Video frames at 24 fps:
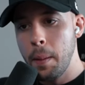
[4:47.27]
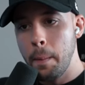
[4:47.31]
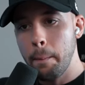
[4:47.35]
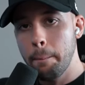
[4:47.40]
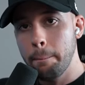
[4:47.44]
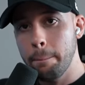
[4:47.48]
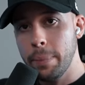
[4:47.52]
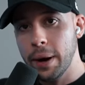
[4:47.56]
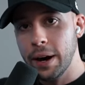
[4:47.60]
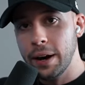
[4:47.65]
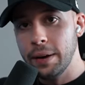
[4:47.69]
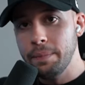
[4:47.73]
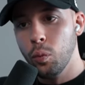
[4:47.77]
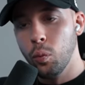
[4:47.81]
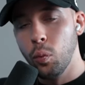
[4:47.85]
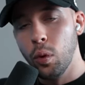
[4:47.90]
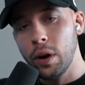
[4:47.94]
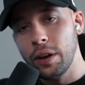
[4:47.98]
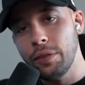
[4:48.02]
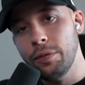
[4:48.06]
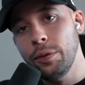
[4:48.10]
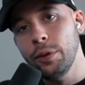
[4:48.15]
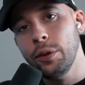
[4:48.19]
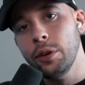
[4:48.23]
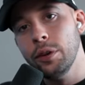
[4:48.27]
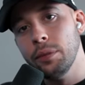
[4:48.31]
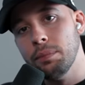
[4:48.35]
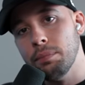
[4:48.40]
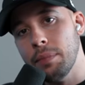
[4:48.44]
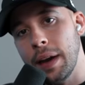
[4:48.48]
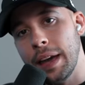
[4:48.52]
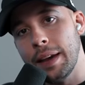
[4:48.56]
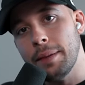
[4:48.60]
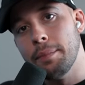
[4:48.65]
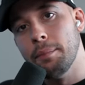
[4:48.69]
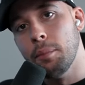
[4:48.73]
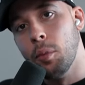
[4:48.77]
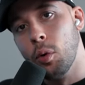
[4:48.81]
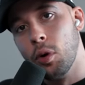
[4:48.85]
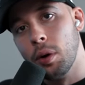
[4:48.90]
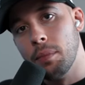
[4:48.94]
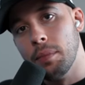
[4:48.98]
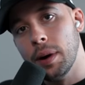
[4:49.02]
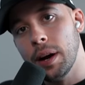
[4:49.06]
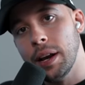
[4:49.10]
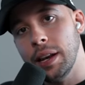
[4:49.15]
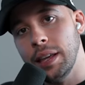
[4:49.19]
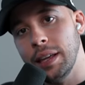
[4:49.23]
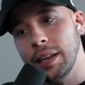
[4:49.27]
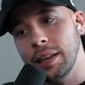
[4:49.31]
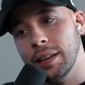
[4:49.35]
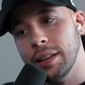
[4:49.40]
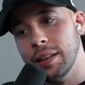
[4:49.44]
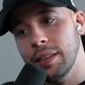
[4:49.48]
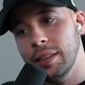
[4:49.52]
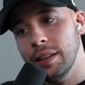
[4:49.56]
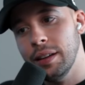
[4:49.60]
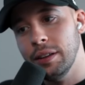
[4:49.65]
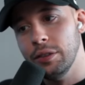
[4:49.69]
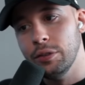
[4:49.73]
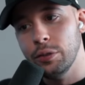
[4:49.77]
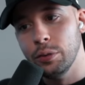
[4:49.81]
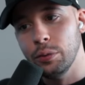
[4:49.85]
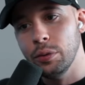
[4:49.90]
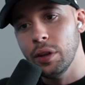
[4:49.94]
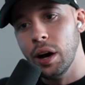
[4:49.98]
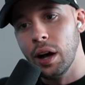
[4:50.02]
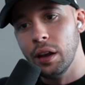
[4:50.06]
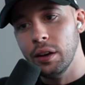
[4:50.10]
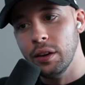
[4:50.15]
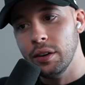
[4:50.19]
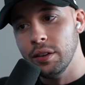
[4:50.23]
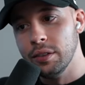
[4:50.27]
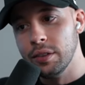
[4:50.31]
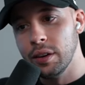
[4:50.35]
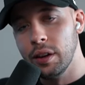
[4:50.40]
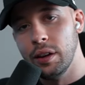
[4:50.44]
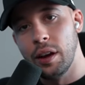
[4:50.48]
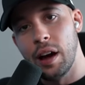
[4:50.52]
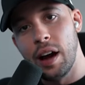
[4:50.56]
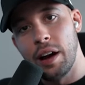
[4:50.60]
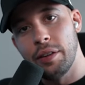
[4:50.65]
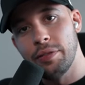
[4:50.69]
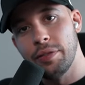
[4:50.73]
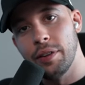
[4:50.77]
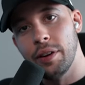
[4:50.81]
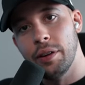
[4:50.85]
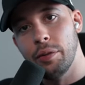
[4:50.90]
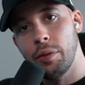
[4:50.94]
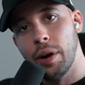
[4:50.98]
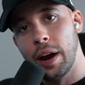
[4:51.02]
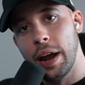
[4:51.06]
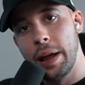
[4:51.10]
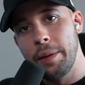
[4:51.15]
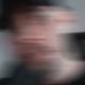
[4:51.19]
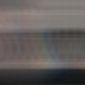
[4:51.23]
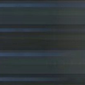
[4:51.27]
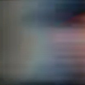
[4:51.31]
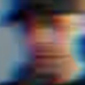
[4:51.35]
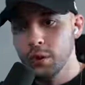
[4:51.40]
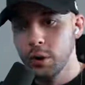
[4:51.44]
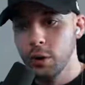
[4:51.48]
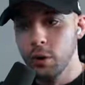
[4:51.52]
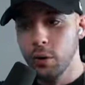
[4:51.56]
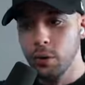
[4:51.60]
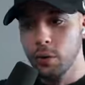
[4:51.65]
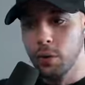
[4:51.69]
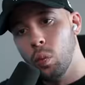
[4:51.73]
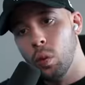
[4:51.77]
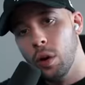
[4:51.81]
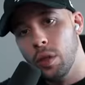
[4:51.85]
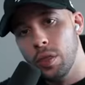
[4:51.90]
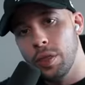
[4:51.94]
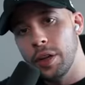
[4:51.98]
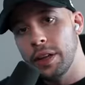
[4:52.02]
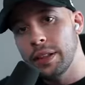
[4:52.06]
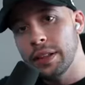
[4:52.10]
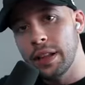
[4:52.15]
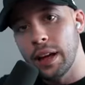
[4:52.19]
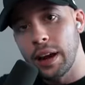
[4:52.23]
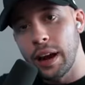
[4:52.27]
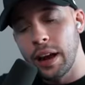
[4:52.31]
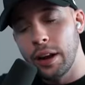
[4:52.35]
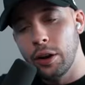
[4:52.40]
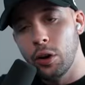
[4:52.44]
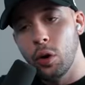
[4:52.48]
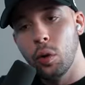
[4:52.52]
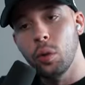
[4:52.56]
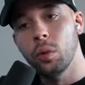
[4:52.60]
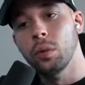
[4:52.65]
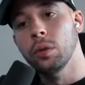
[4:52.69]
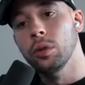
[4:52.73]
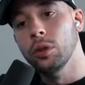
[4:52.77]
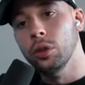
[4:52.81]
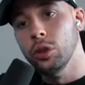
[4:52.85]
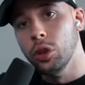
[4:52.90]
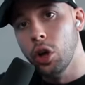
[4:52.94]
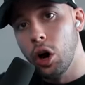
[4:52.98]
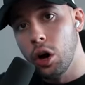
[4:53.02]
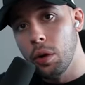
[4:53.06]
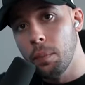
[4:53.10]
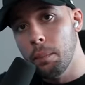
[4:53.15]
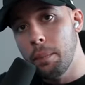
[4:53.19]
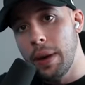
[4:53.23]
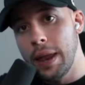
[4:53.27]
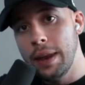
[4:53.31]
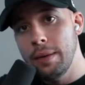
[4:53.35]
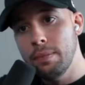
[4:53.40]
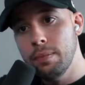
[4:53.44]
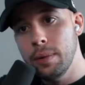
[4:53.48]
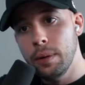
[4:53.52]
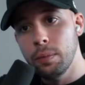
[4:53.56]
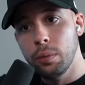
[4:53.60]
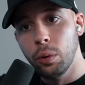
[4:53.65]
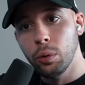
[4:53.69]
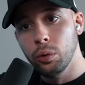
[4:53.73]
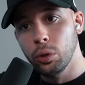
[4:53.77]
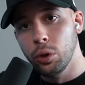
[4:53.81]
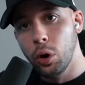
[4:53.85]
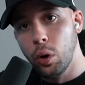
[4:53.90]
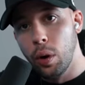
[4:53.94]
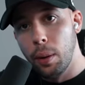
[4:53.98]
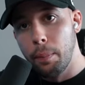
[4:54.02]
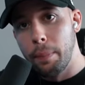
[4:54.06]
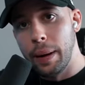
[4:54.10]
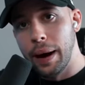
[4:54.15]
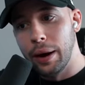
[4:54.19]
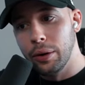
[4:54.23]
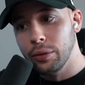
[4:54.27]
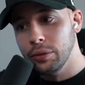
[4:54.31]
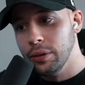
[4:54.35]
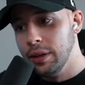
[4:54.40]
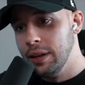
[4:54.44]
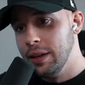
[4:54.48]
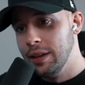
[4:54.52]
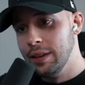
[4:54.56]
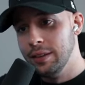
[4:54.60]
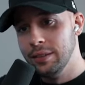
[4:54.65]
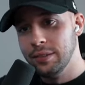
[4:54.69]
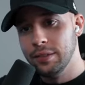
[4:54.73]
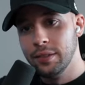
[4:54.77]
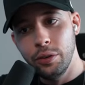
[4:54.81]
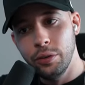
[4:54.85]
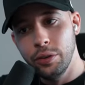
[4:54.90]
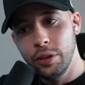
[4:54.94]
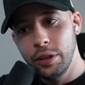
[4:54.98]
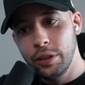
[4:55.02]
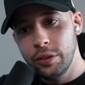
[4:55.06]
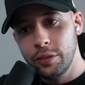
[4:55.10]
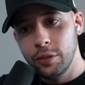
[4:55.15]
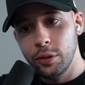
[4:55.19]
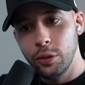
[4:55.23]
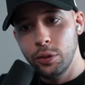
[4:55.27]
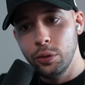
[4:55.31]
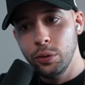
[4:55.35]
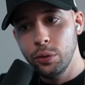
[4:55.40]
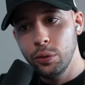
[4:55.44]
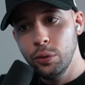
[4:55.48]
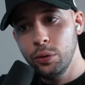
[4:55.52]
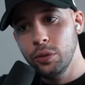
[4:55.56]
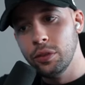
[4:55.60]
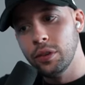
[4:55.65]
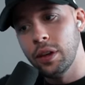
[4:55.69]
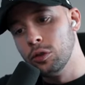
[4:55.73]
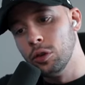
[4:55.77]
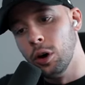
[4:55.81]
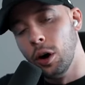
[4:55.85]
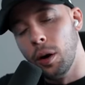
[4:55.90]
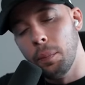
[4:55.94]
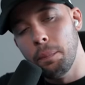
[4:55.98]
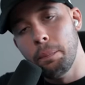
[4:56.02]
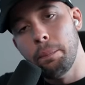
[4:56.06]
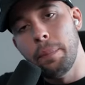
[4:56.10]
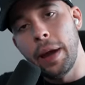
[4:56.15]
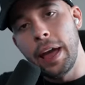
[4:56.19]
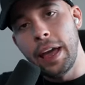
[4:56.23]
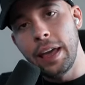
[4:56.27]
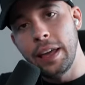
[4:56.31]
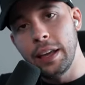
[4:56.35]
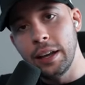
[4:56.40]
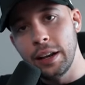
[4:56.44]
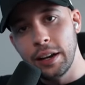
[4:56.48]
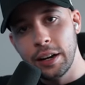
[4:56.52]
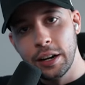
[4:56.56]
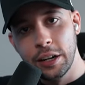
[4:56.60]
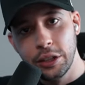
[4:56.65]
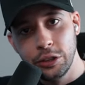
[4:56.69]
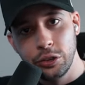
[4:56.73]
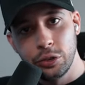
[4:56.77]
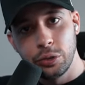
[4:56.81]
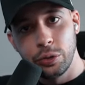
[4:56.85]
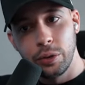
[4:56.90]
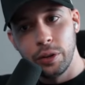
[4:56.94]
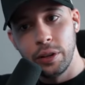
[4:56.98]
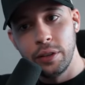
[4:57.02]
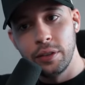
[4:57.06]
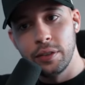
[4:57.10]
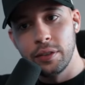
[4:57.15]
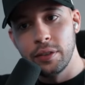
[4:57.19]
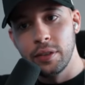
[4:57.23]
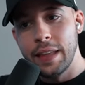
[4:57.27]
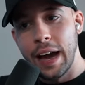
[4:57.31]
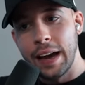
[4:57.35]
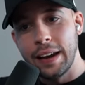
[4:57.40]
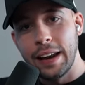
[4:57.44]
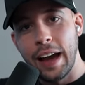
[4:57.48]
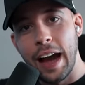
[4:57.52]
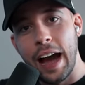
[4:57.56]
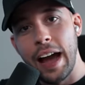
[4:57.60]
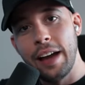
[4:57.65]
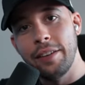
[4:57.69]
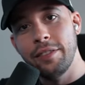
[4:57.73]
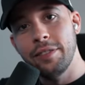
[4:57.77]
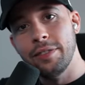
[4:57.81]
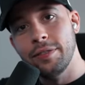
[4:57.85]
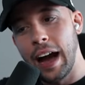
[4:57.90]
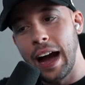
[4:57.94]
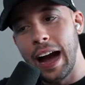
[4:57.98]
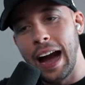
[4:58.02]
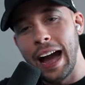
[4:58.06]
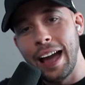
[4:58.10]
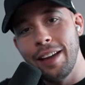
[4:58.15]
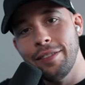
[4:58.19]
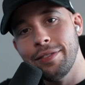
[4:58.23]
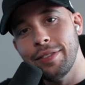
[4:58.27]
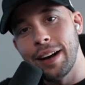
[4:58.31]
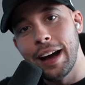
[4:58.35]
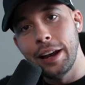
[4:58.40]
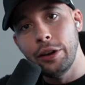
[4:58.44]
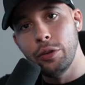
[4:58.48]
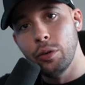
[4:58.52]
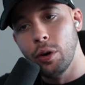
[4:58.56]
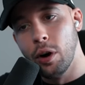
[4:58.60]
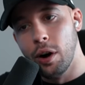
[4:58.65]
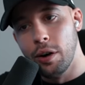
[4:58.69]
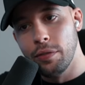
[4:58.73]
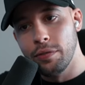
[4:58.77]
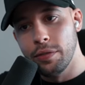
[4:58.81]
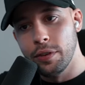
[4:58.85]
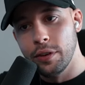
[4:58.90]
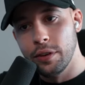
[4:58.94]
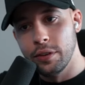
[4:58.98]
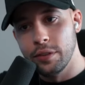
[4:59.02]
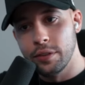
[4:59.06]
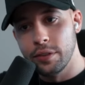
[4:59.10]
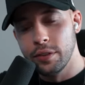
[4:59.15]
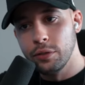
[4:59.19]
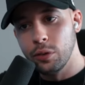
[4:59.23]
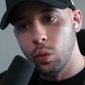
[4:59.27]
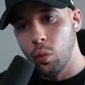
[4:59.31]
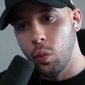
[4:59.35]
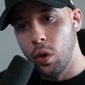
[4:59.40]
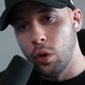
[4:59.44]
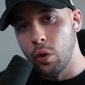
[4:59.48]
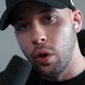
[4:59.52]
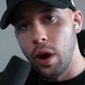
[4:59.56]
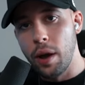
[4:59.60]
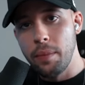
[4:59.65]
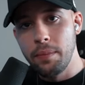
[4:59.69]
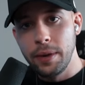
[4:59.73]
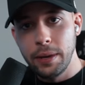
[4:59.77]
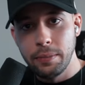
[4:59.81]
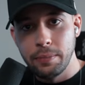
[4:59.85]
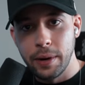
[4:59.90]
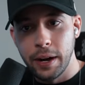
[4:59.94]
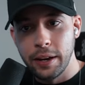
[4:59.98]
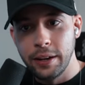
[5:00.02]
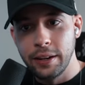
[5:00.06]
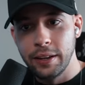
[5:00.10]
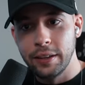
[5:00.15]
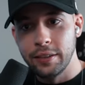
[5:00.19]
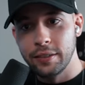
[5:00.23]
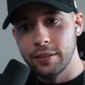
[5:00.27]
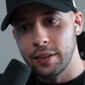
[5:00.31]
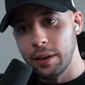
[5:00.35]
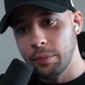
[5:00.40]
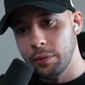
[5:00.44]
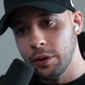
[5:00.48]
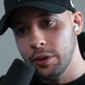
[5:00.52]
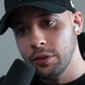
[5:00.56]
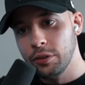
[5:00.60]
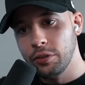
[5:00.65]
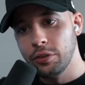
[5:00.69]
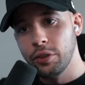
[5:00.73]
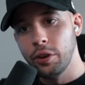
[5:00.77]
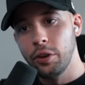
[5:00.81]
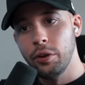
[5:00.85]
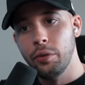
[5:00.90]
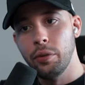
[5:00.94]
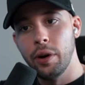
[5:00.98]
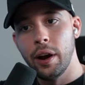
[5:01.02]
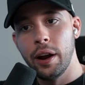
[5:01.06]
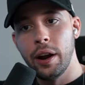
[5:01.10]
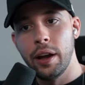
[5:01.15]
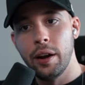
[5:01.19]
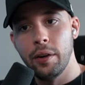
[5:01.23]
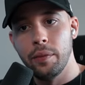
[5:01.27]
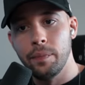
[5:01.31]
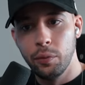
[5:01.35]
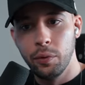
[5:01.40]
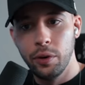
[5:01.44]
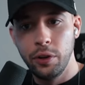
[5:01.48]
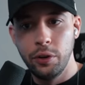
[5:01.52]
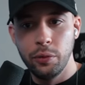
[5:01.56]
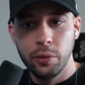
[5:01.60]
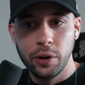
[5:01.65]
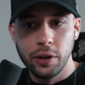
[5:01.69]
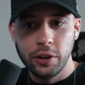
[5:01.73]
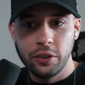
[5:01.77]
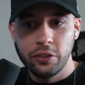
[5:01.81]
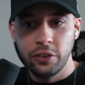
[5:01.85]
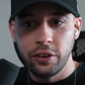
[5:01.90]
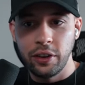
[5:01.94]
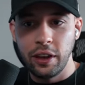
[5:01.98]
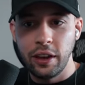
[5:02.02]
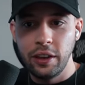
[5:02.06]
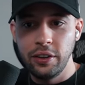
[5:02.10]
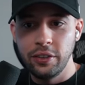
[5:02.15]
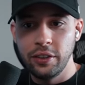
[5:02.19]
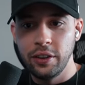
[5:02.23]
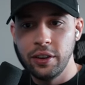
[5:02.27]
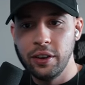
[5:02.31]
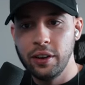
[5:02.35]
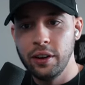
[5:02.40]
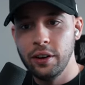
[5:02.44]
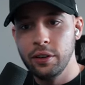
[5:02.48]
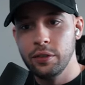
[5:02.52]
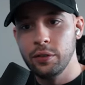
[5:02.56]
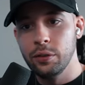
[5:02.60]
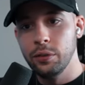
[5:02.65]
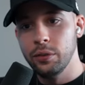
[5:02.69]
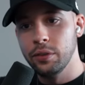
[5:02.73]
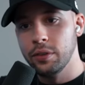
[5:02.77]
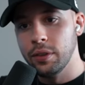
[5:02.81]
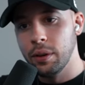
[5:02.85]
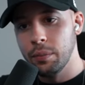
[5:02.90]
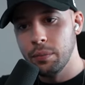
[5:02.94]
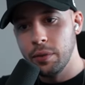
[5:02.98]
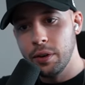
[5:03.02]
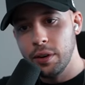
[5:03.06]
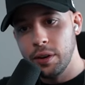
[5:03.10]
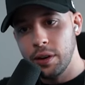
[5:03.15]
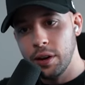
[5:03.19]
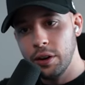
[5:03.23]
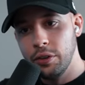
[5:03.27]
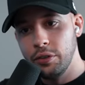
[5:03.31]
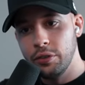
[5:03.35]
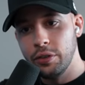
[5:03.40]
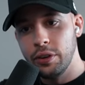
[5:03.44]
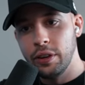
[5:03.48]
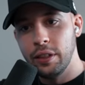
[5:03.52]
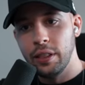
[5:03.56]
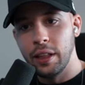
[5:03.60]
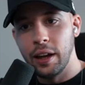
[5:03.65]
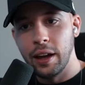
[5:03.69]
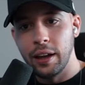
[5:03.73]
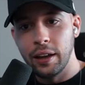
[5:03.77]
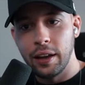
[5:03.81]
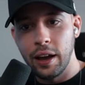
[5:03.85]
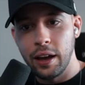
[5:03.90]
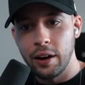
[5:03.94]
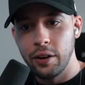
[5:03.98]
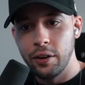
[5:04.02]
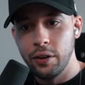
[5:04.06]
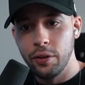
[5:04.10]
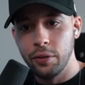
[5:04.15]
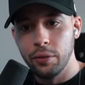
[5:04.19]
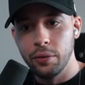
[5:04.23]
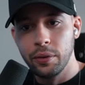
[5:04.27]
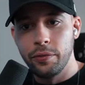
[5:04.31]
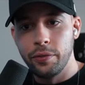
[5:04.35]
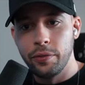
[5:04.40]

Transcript: But what if you could make more money than two dollars an offer, right? So one thing that I know not many people know about is you need to use top paying countries that have high value offers. So what do I mean by this? I'm going to show you right now. What you want to change here to some country like, I don't know,